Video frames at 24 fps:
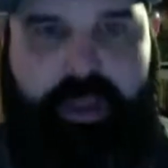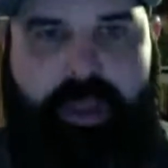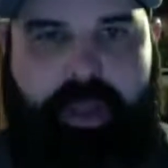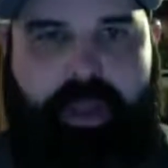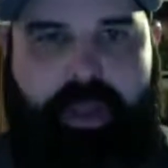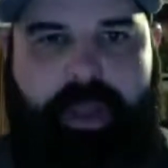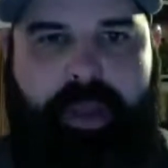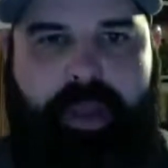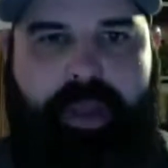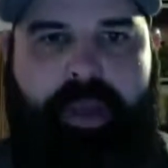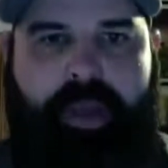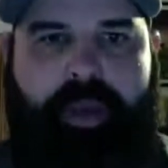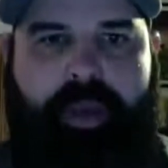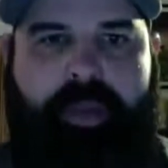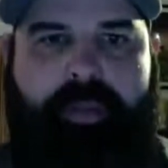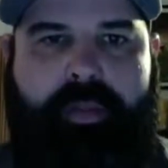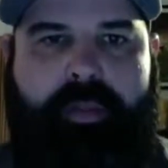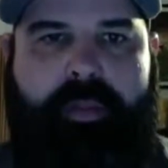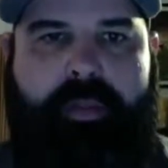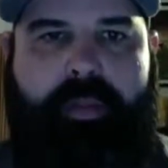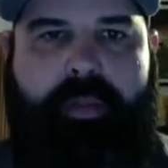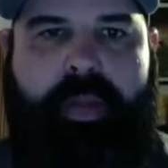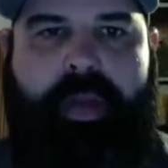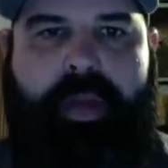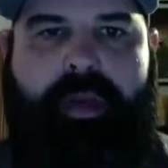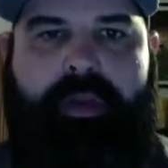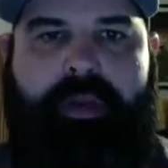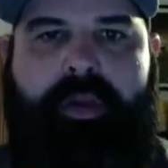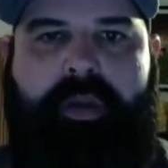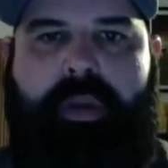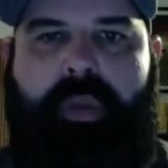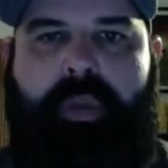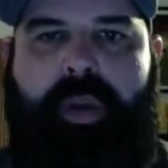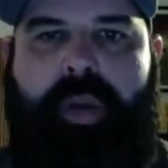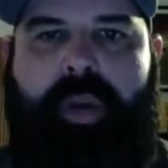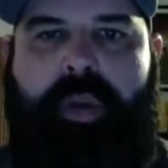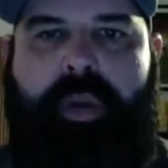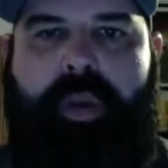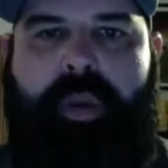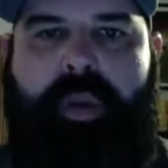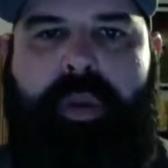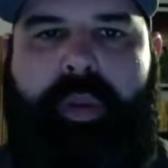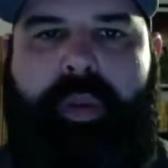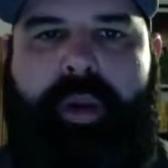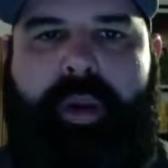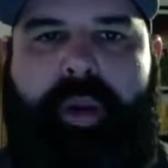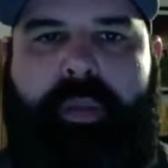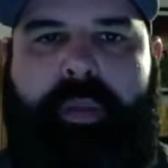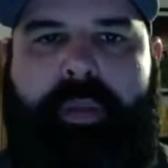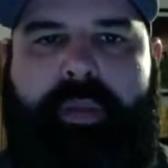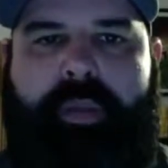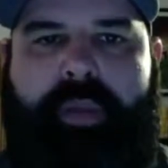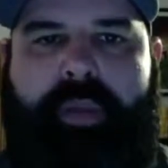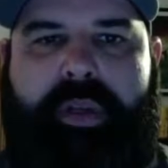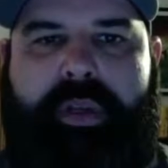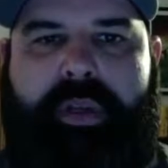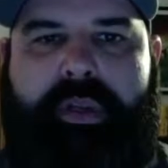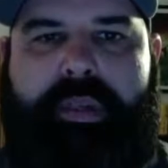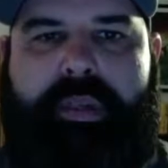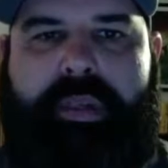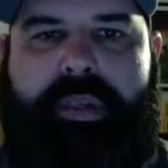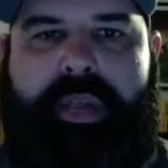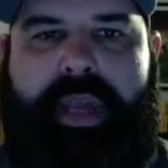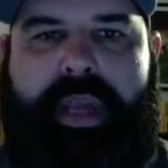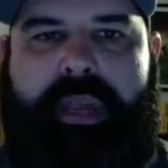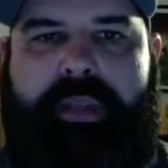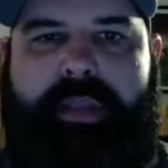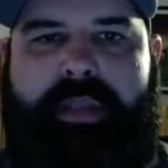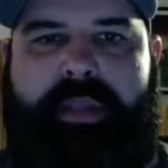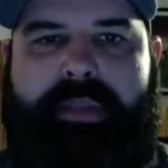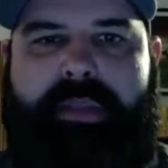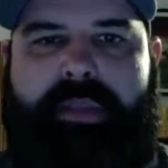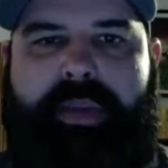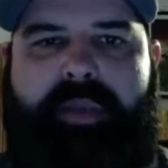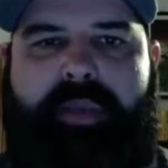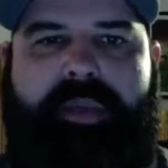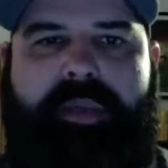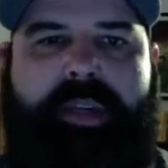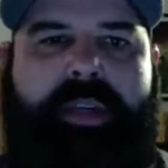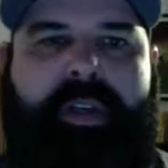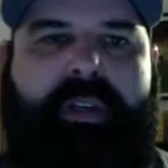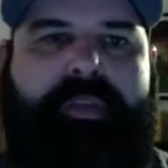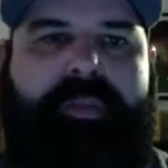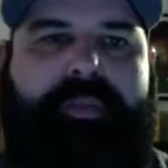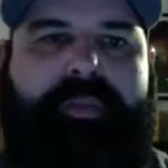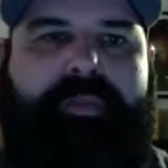I don't know where we were. I'm just going to slide this over.